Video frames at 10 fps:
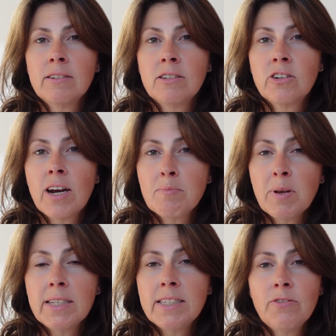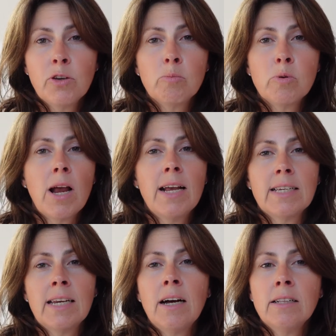credibility for your brand,
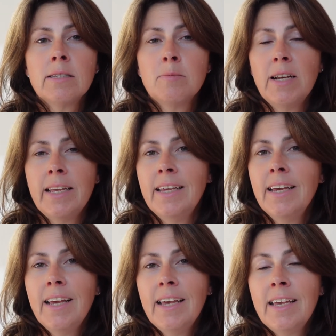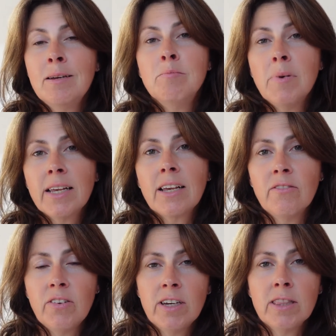and ultimately it might
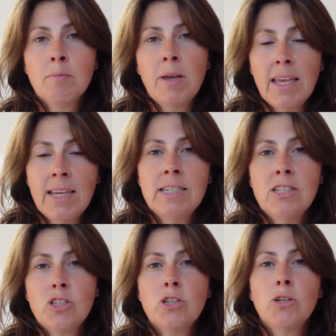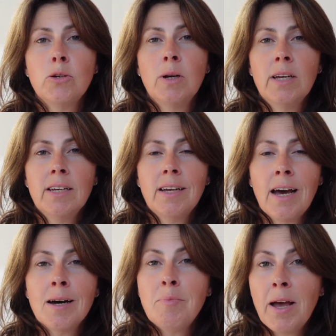convert them into
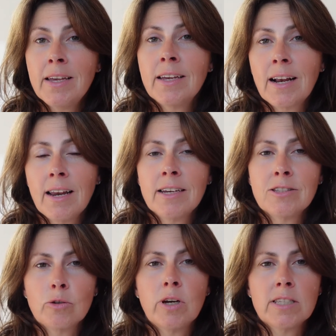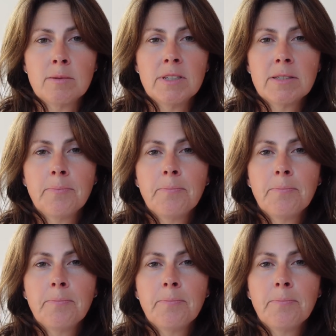paying clients or customers.